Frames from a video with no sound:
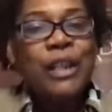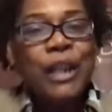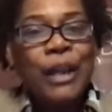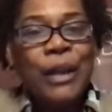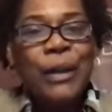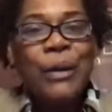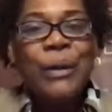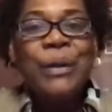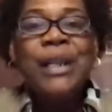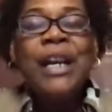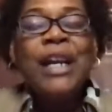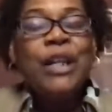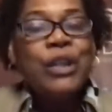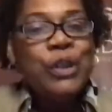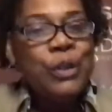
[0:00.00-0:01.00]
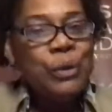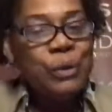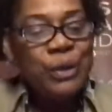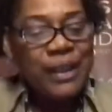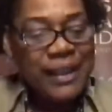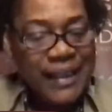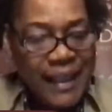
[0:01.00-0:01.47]
to learn
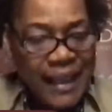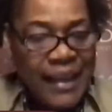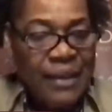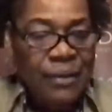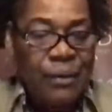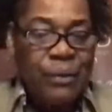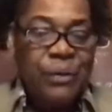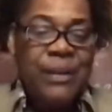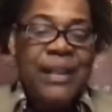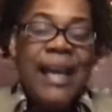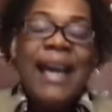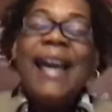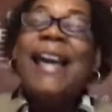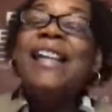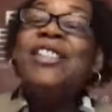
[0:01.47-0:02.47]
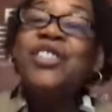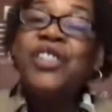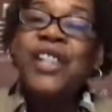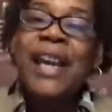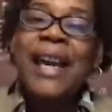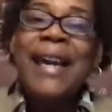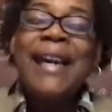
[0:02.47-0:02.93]
new skills and
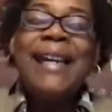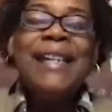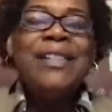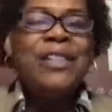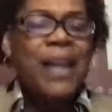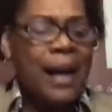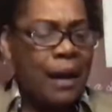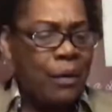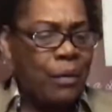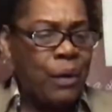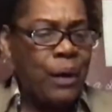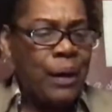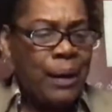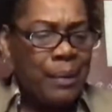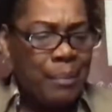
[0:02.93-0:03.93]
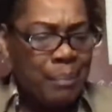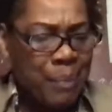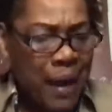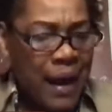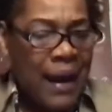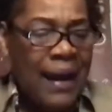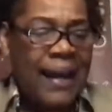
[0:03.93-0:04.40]
change our
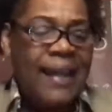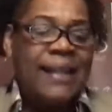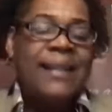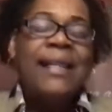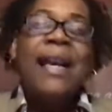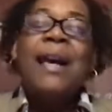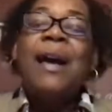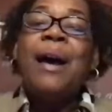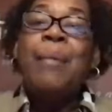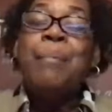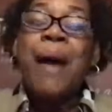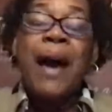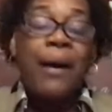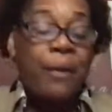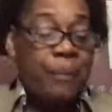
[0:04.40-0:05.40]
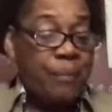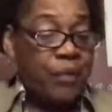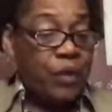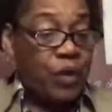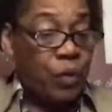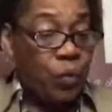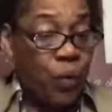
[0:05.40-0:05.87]
minds about
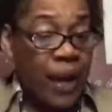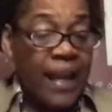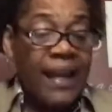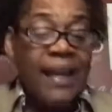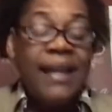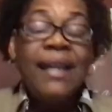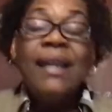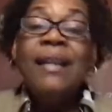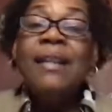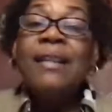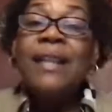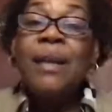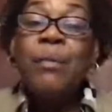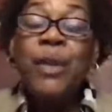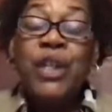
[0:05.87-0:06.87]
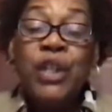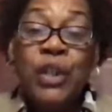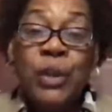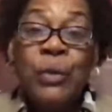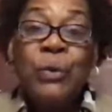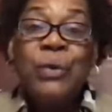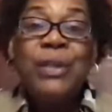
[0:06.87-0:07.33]
the way that we
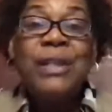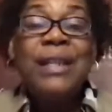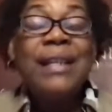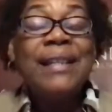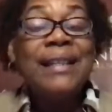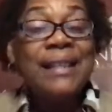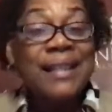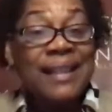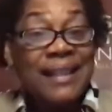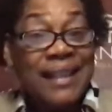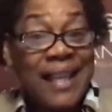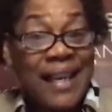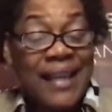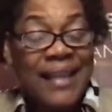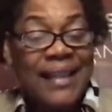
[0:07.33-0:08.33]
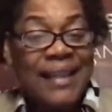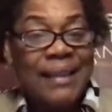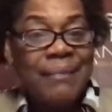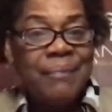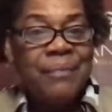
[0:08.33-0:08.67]
used to think.